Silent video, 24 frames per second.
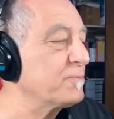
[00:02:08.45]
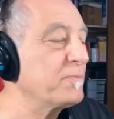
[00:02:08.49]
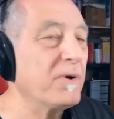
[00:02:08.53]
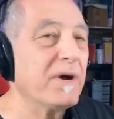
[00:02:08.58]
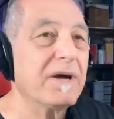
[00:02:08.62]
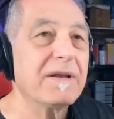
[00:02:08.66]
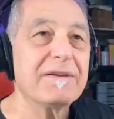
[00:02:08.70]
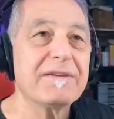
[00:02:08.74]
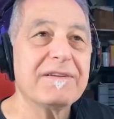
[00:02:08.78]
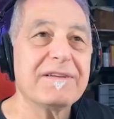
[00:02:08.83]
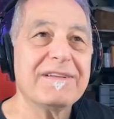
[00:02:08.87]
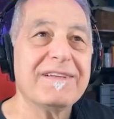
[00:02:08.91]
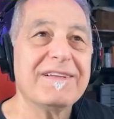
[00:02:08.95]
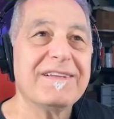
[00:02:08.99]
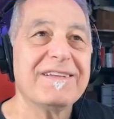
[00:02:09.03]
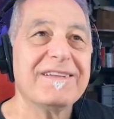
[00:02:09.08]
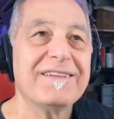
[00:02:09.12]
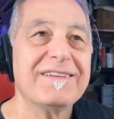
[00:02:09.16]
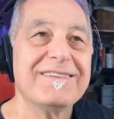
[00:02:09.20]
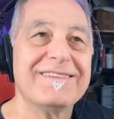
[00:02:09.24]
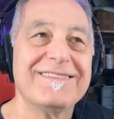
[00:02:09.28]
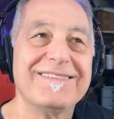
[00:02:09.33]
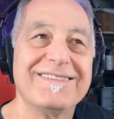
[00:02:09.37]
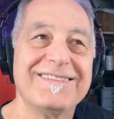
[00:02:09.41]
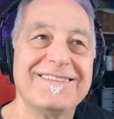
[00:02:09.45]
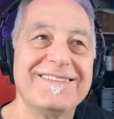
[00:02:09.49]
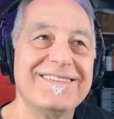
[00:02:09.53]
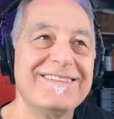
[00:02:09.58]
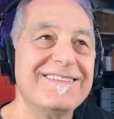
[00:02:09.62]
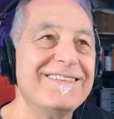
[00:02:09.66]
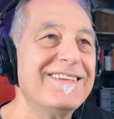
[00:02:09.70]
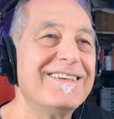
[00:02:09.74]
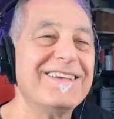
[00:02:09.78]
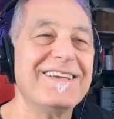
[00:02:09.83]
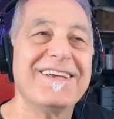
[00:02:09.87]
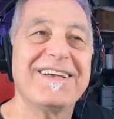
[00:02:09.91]
but
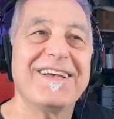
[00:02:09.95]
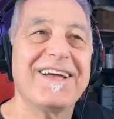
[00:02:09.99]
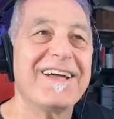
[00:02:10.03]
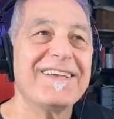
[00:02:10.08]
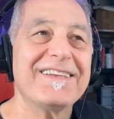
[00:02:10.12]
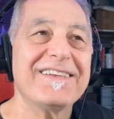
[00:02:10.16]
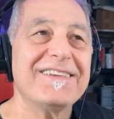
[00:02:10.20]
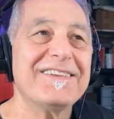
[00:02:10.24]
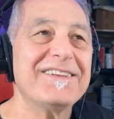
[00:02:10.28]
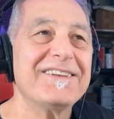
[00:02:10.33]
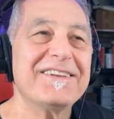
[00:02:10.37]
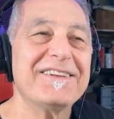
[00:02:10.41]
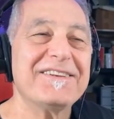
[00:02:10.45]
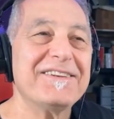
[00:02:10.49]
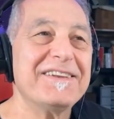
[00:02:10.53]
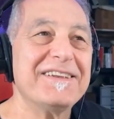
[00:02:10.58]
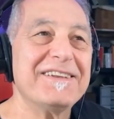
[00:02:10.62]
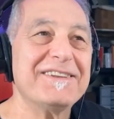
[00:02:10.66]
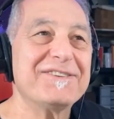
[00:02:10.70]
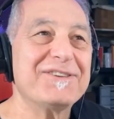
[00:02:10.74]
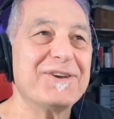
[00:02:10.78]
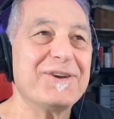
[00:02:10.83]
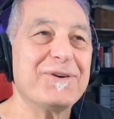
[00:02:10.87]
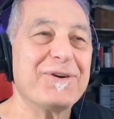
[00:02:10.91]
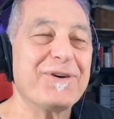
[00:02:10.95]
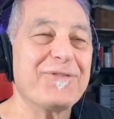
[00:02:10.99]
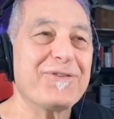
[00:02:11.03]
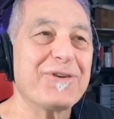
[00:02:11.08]
you didn't need to.